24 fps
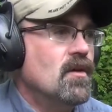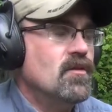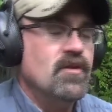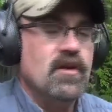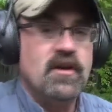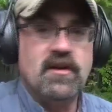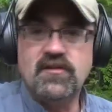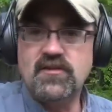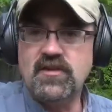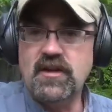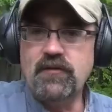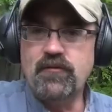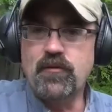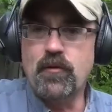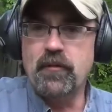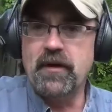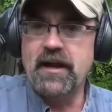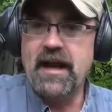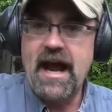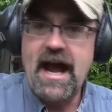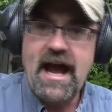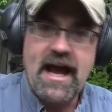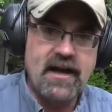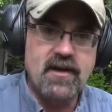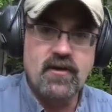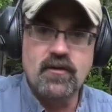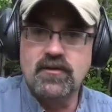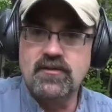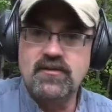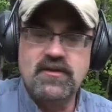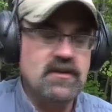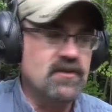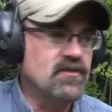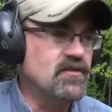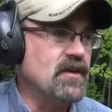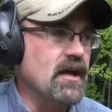So you can see from an
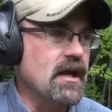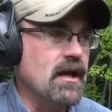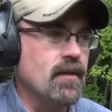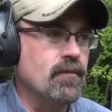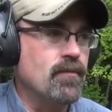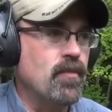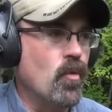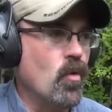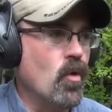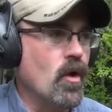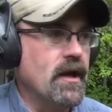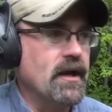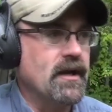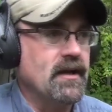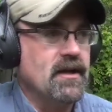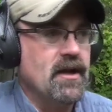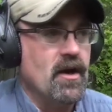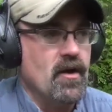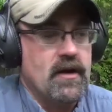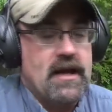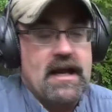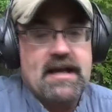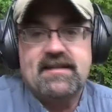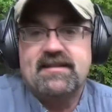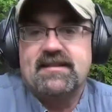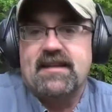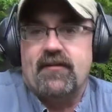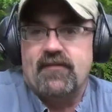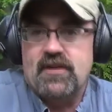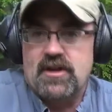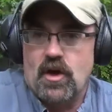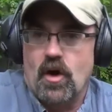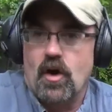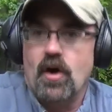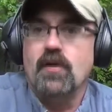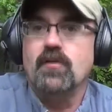accuracy standpoint, again,
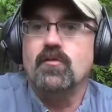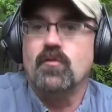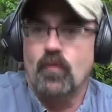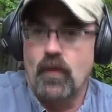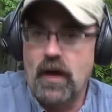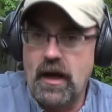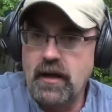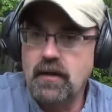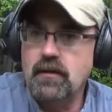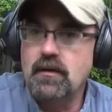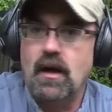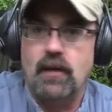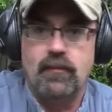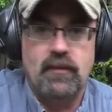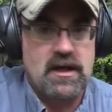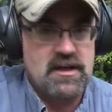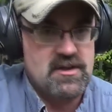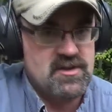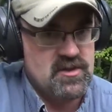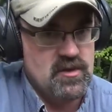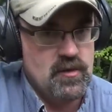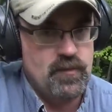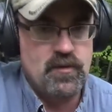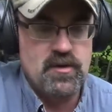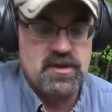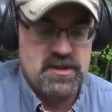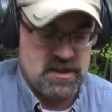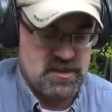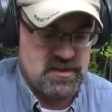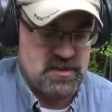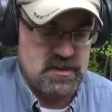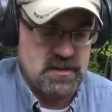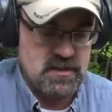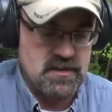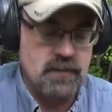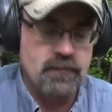7 yards, right? I'm not super
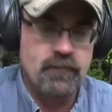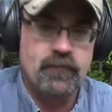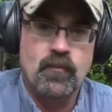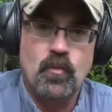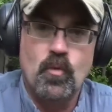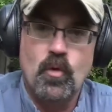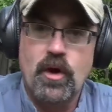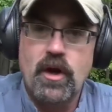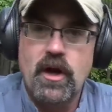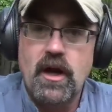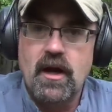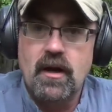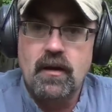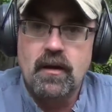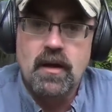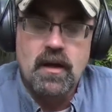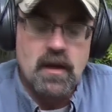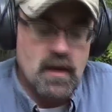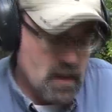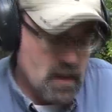distant. We're gonna